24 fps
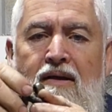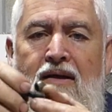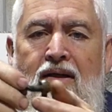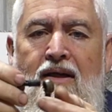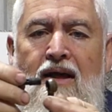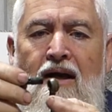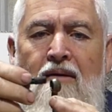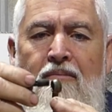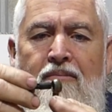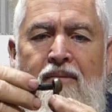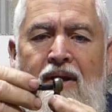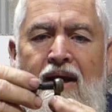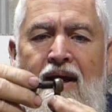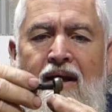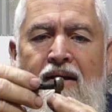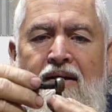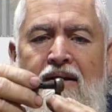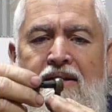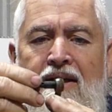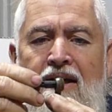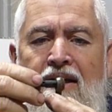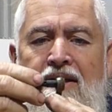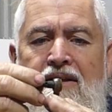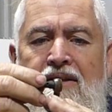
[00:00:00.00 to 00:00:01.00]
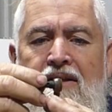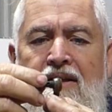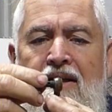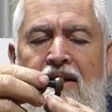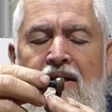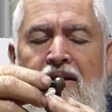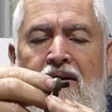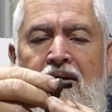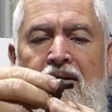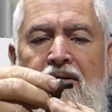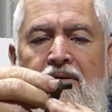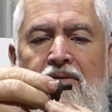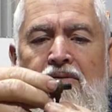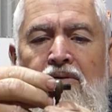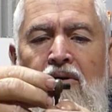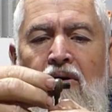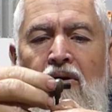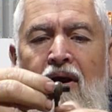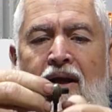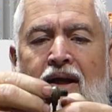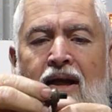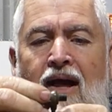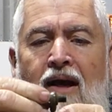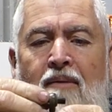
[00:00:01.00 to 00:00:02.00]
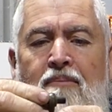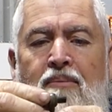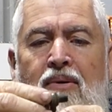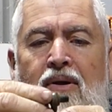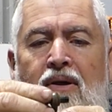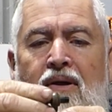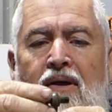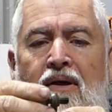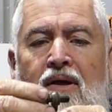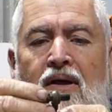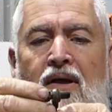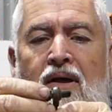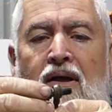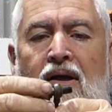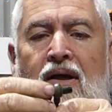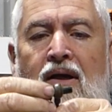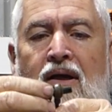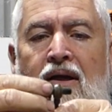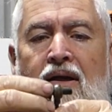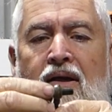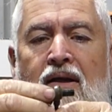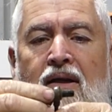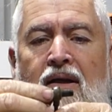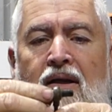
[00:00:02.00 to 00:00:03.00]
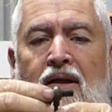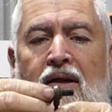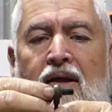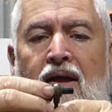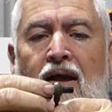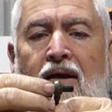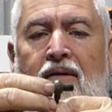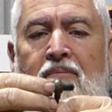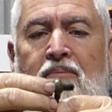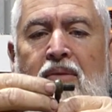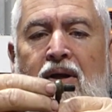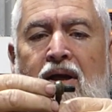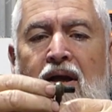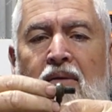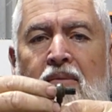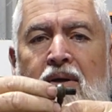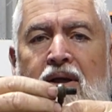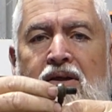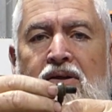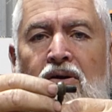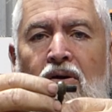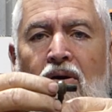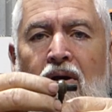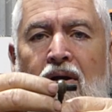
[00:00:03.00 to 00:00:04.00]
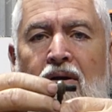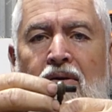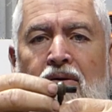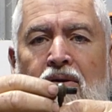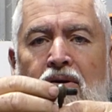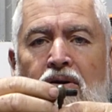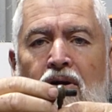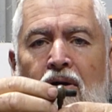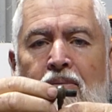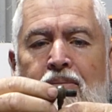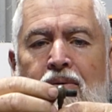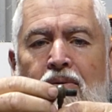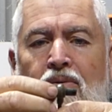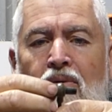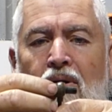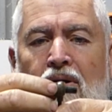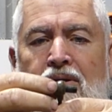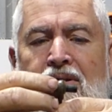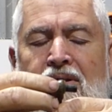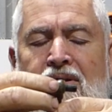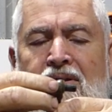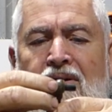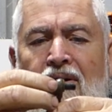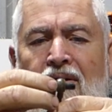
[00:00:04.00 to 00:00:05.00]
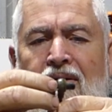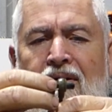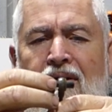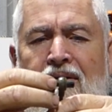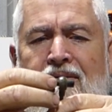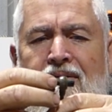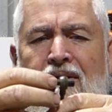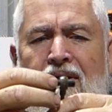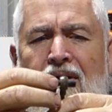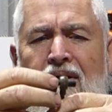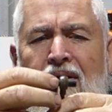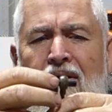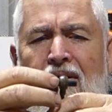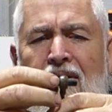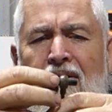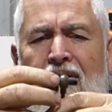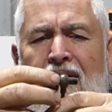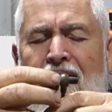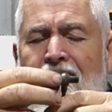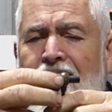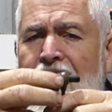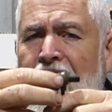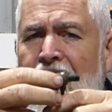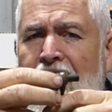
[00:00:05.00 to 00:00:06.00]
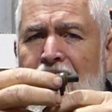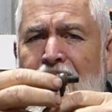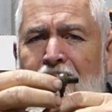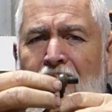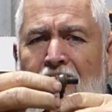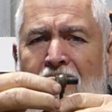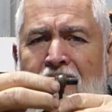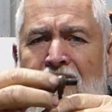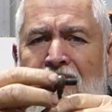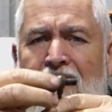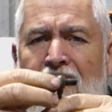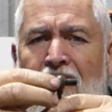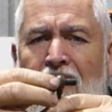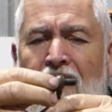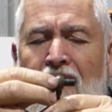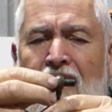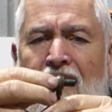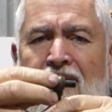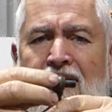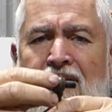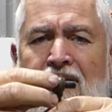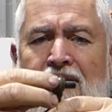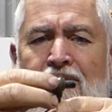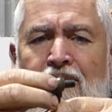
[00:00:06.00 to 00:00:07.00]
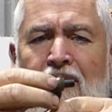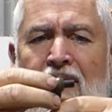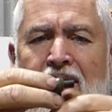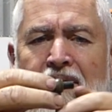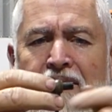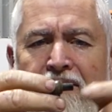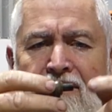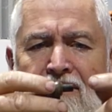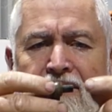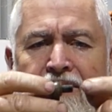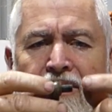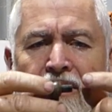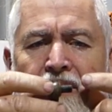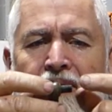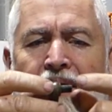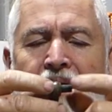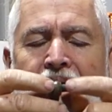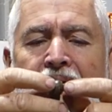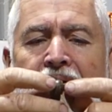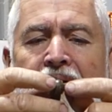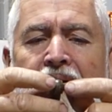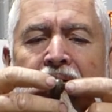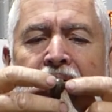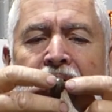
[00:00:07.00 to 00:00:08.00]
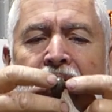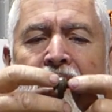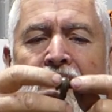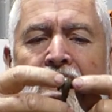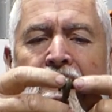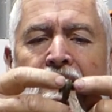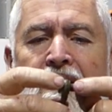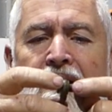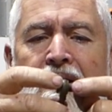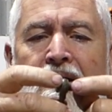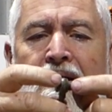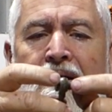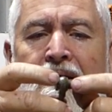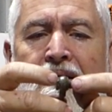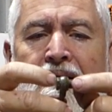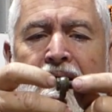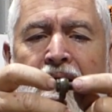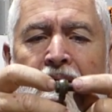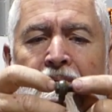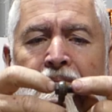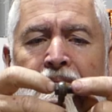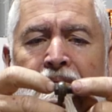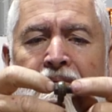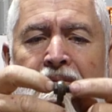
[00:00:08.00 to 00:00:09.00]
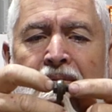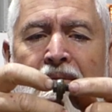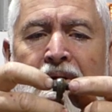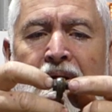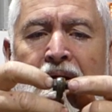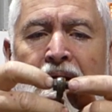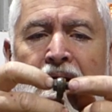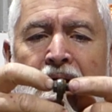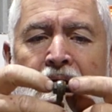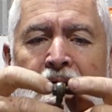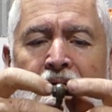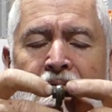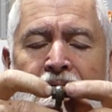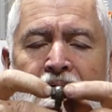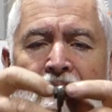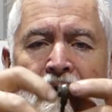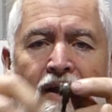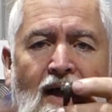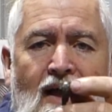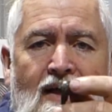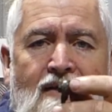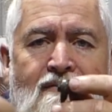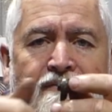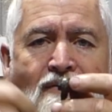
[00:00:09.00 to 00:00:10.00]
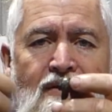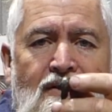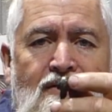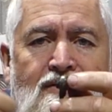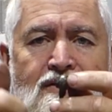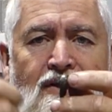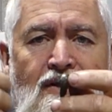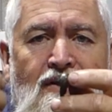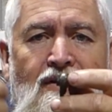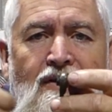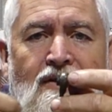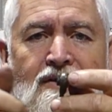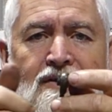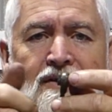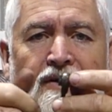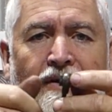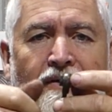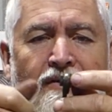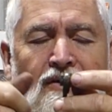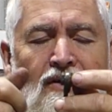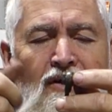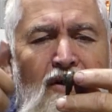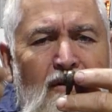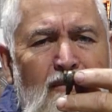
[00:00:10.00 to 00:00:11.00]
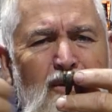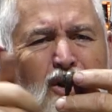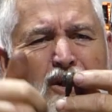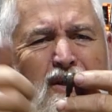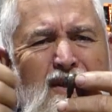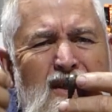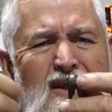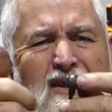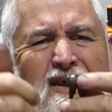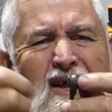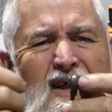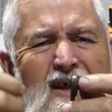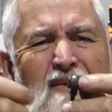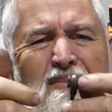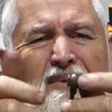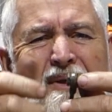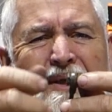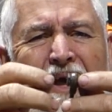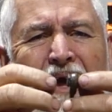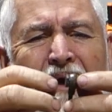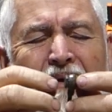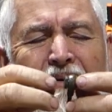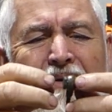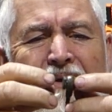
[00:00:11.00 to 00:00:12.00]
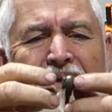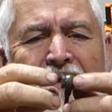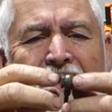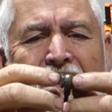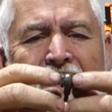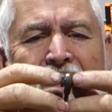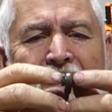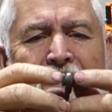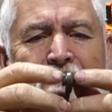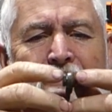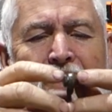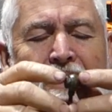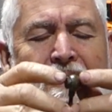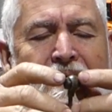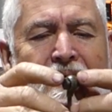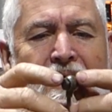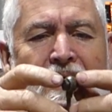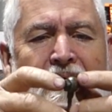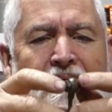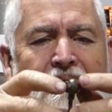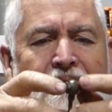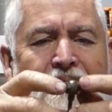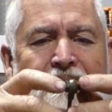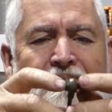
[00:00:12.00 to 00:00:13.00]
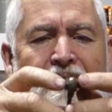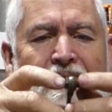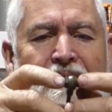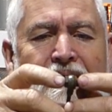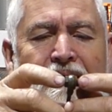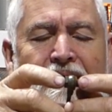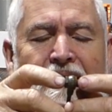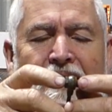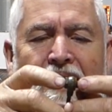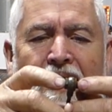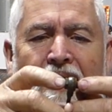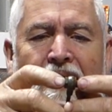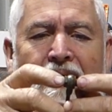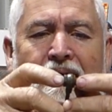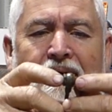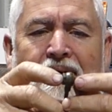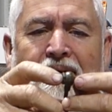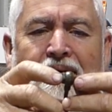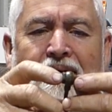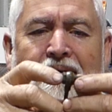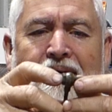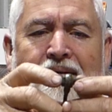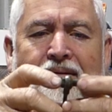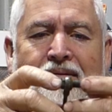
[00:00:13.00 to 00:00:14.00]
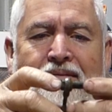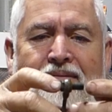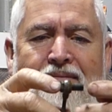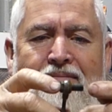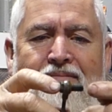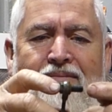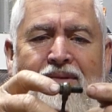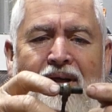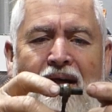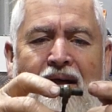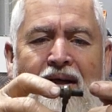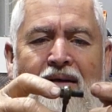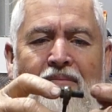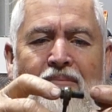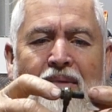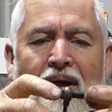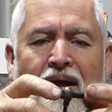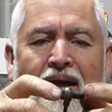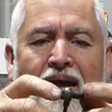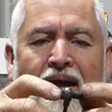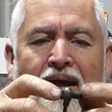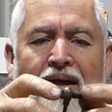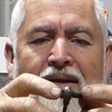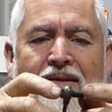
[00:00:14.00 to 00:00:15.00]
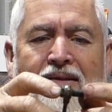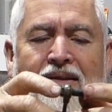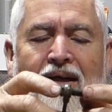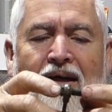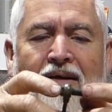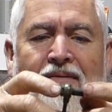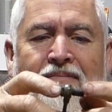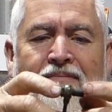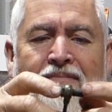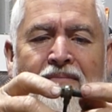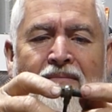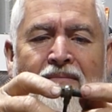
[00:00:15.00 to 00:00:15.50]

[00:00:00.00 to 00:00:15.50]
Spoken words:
come down to tensioning right up, and becoming tight on the copper washers, and I thought, oh, that feels bloody tight. It just went tight. And for the last few turns, and I thought, oh, I might just keep it going to get it, but no, I thought, nah, look, take it back out. So